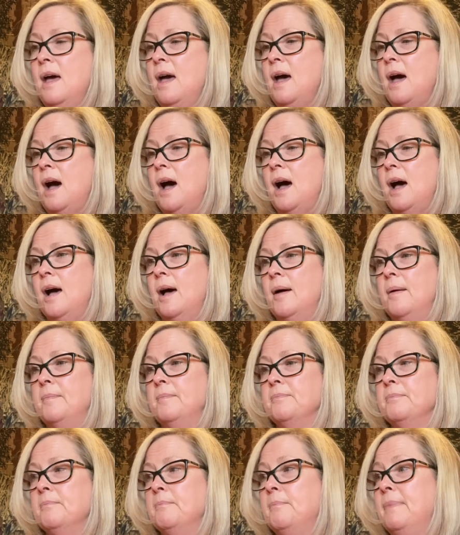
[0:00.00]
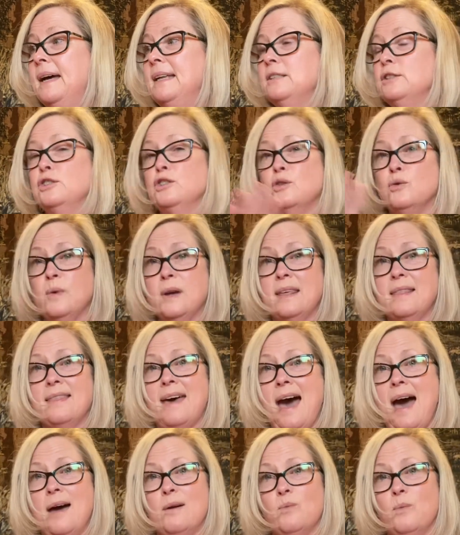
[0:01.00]
But doing
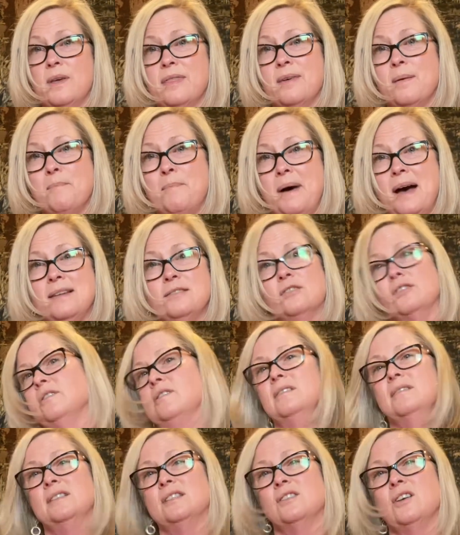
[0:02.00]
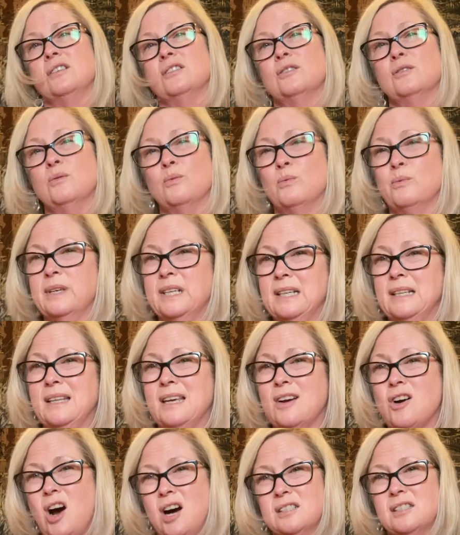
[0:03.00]
that with a bundle is also really
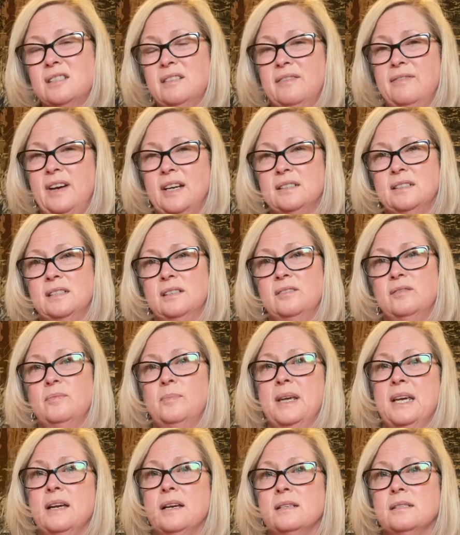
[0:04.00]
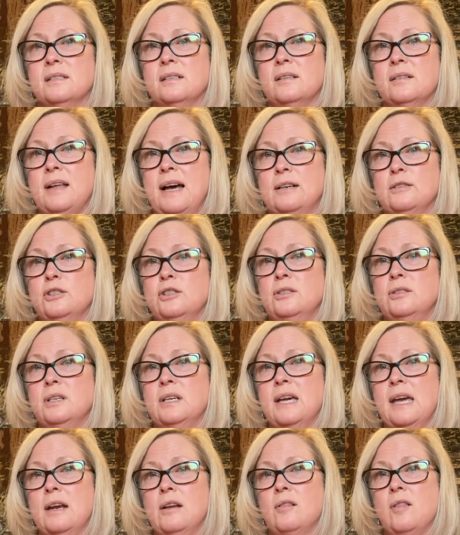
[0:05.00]
cost effective because it allows you to
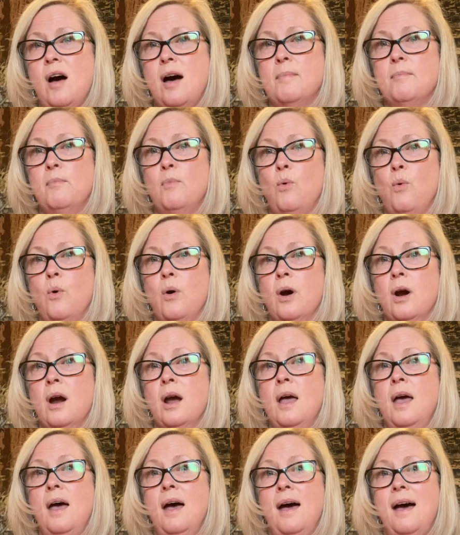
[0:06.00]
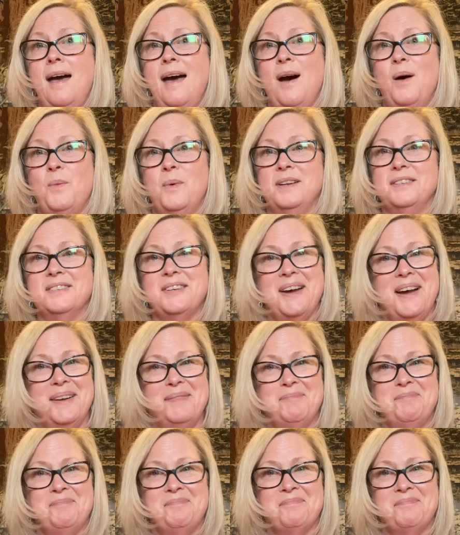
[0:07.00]
get a lot more at one
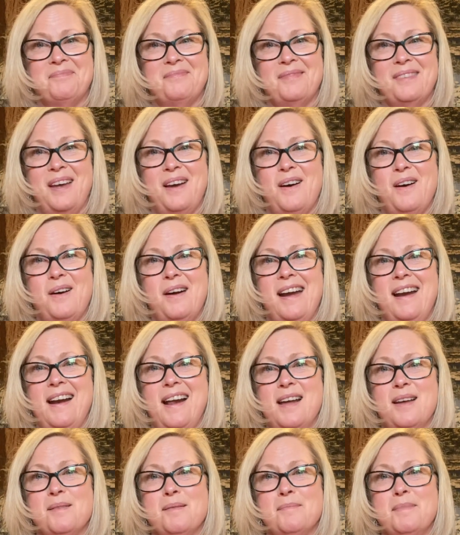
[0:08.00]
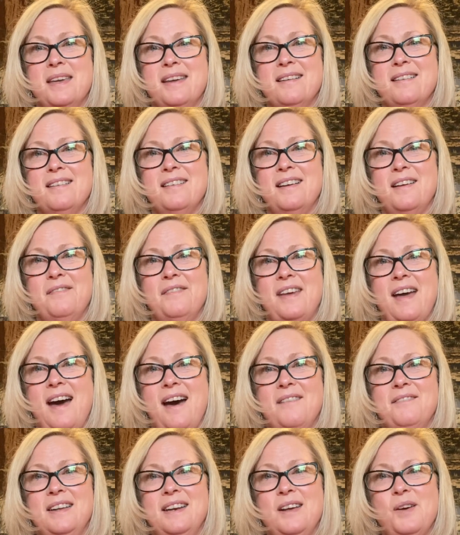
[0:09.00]
time. All right, I am here if you
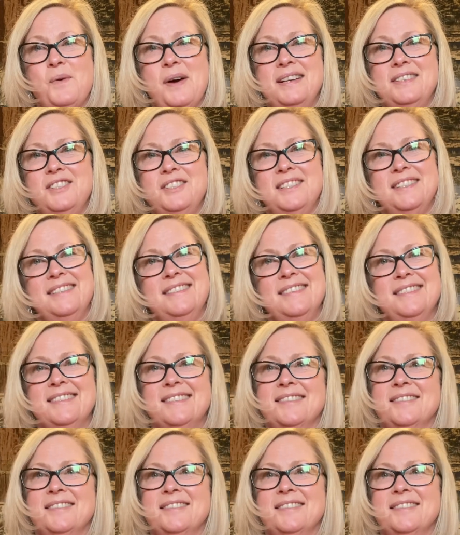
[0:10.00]
have any questions.